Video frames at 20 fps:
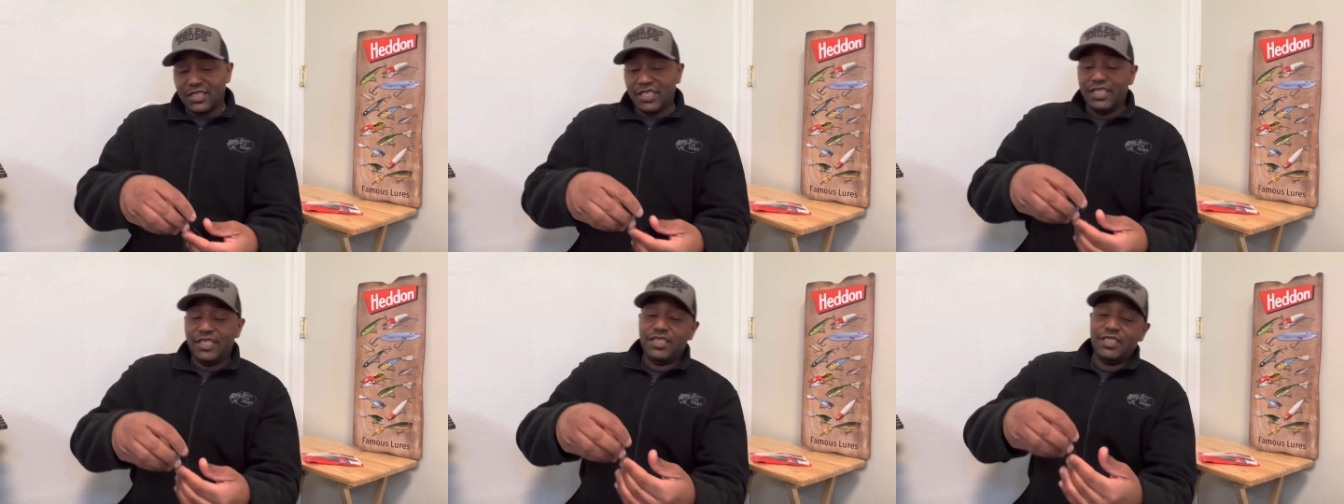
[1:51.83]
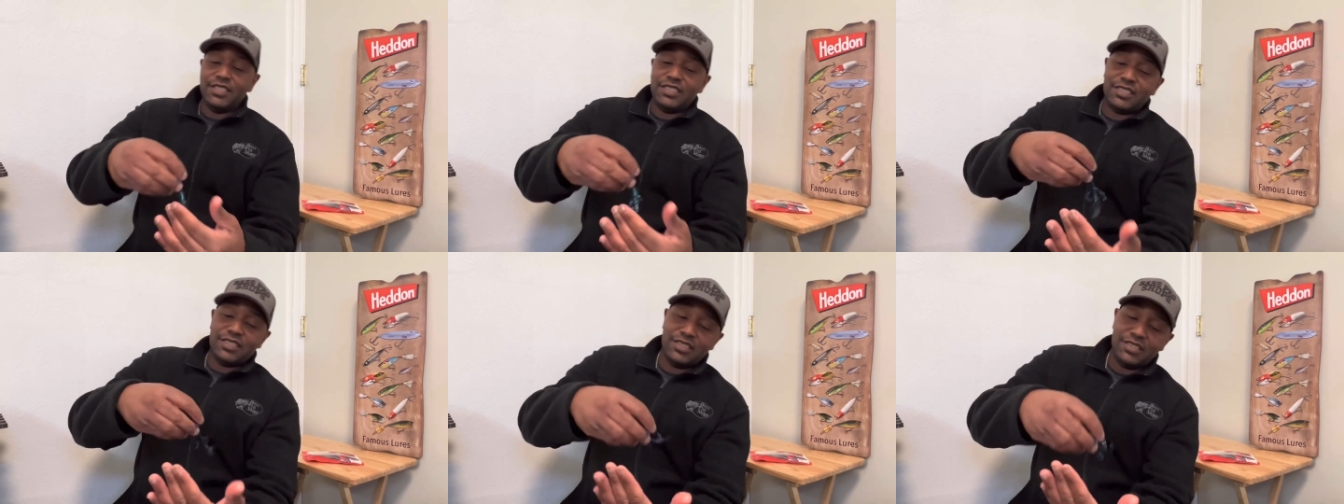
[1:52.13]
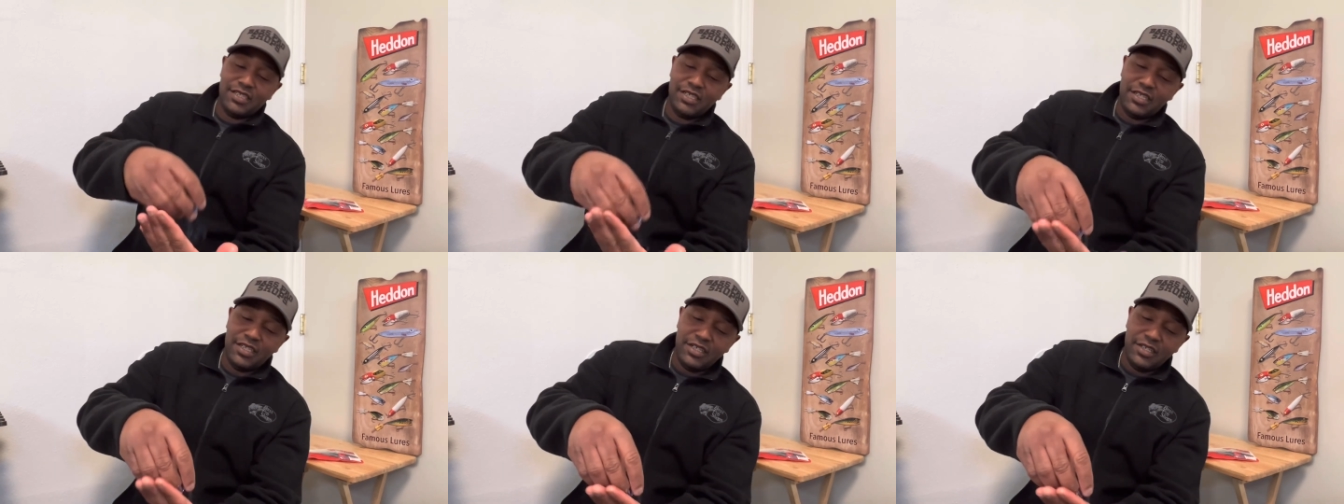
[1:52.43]
is,
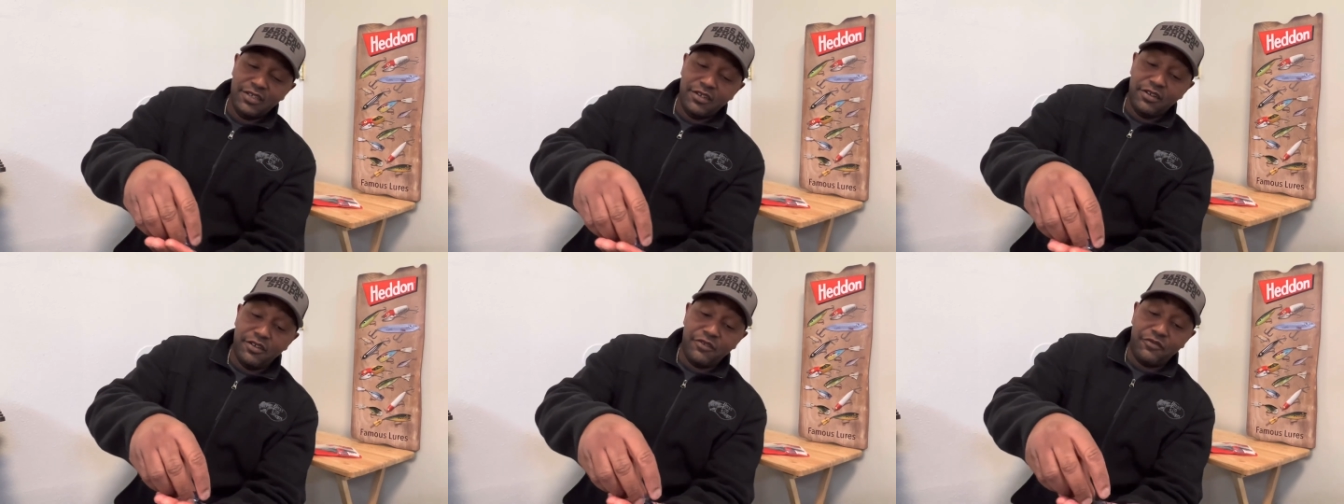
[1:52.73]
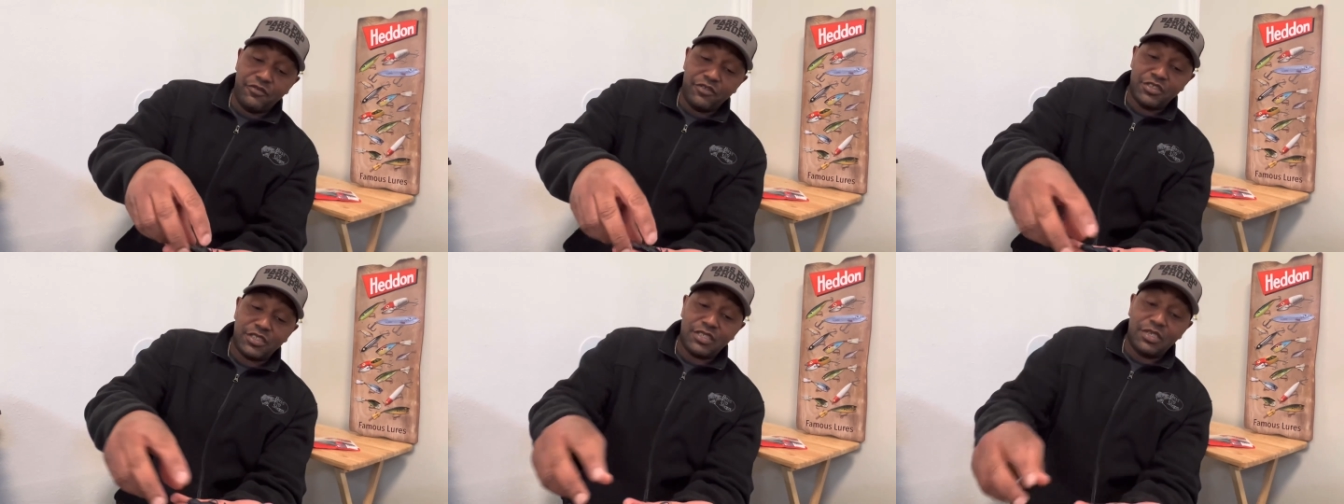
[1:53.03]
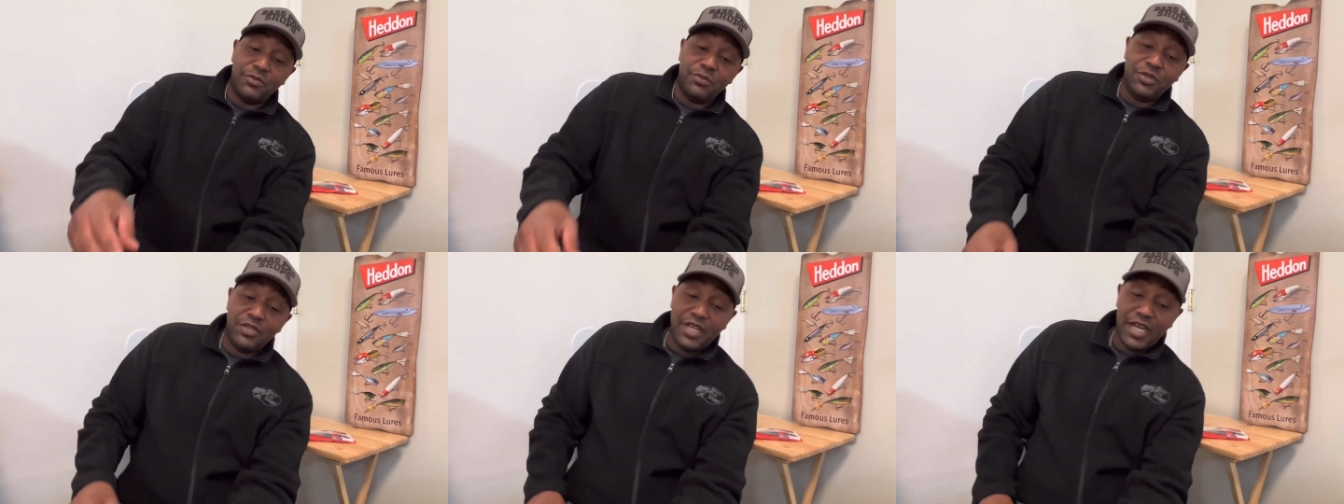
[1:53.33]
for
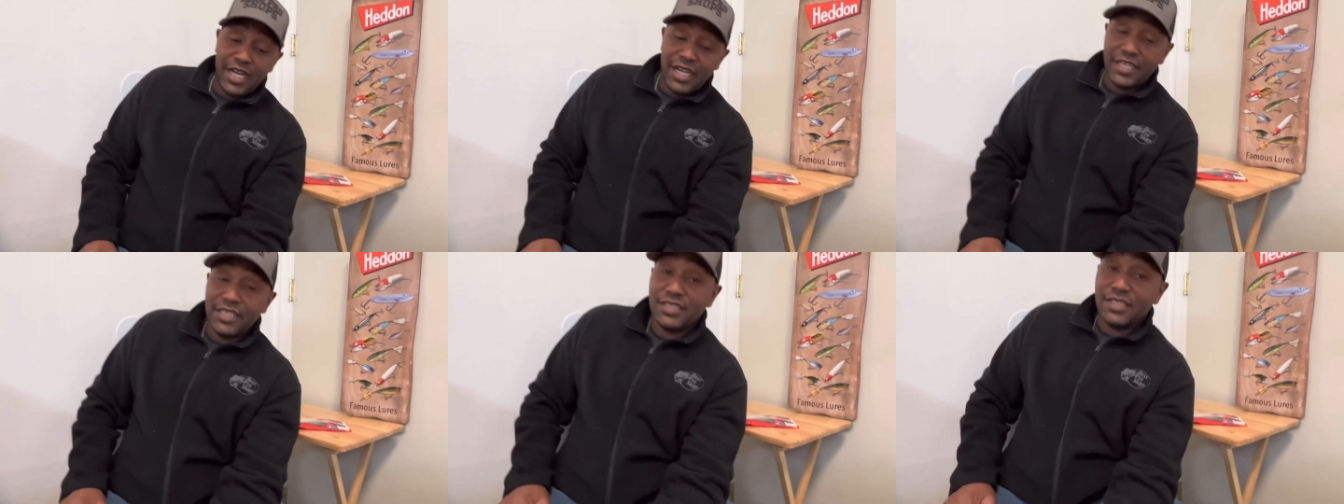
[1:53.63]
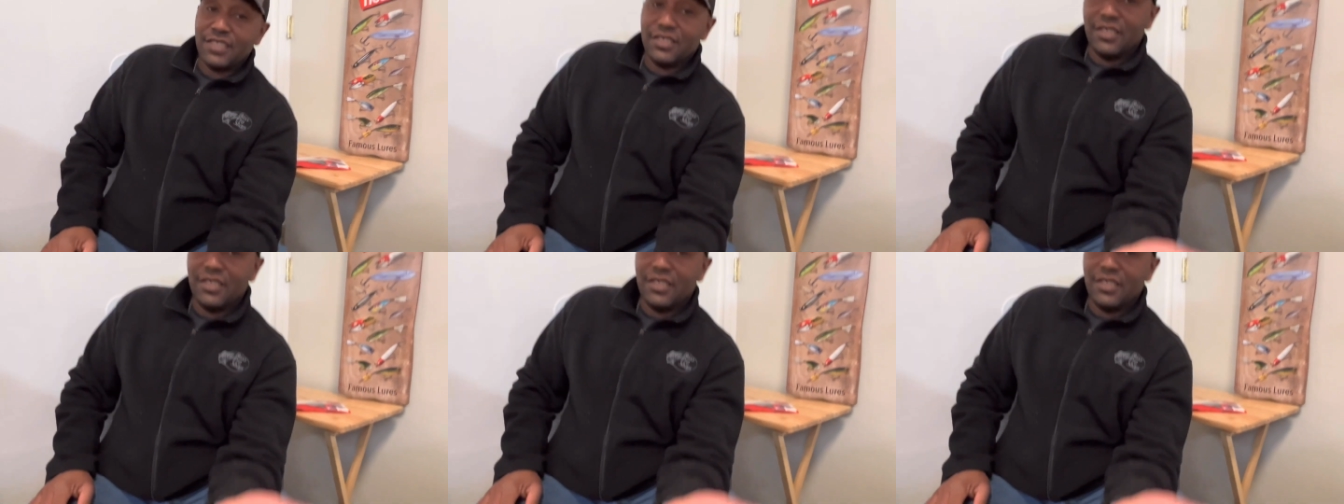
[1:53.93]
some of you guys,